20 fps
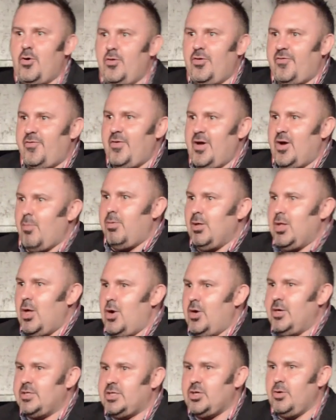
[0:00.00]
know who this vehicle
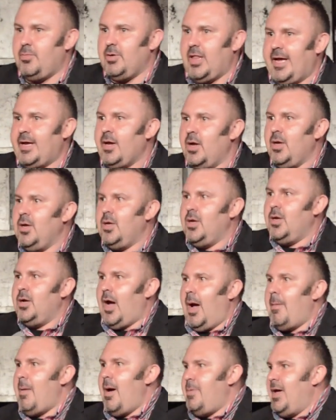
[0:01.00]
belongs to, but like,
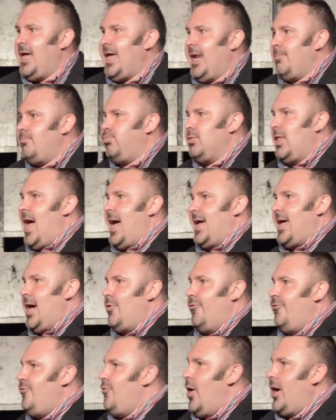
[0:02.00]
I might be getting
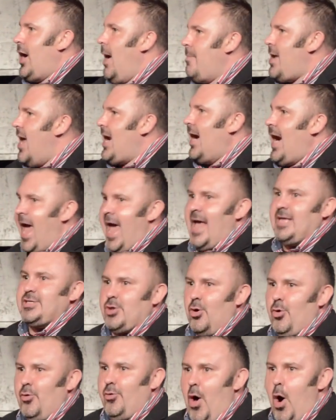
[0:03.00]
blackout drunk. I'm not an
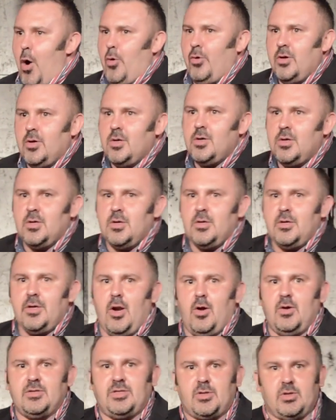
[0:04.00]
asshole, though.
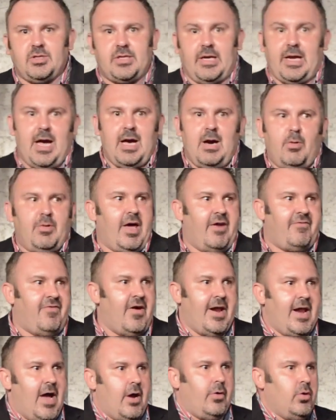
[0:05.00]
You know, and so I was like, we got to
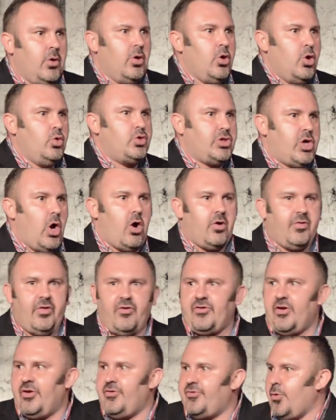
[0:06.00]
find out whose car
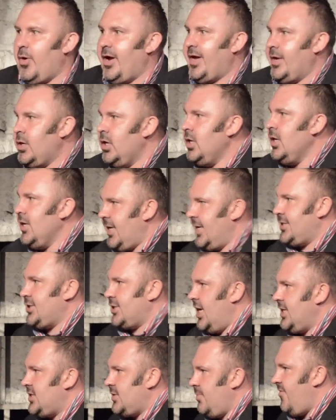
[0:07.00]
this is so I can
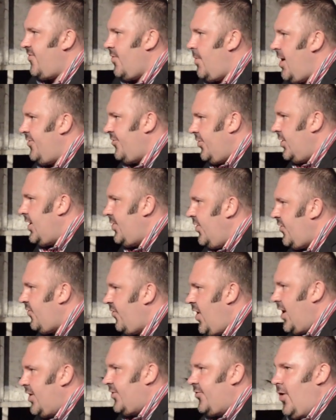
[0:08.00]
exchange some information and get this
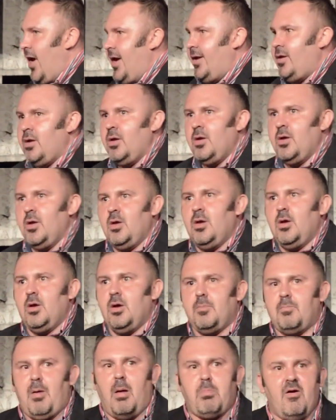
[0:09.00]
fixed, right?
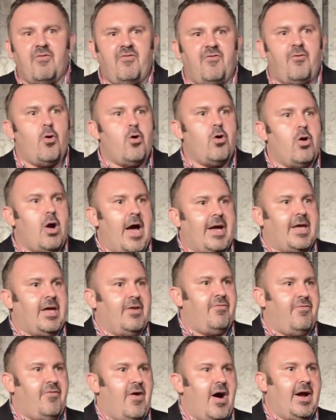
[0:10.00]
But before I
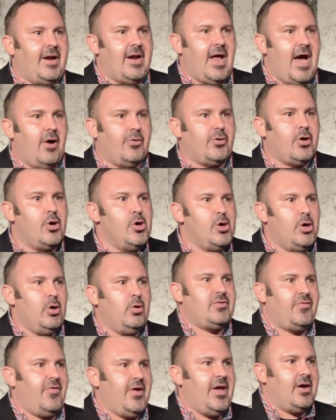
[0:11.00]
can find out
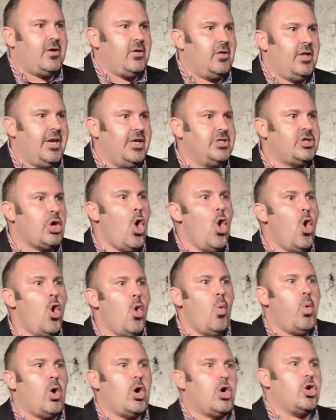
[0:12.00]
whose vehicle it is,
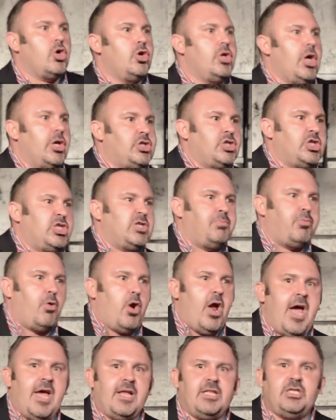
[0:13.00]
word
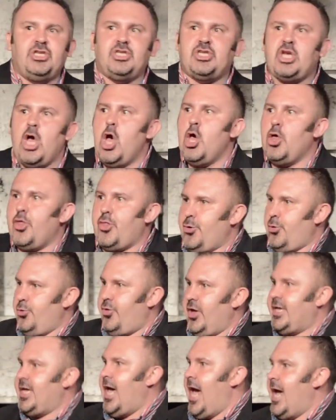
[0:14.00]
spreads
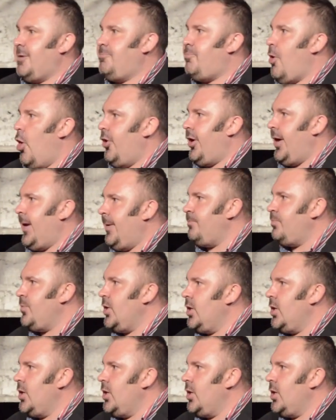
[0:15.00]
through the keg party.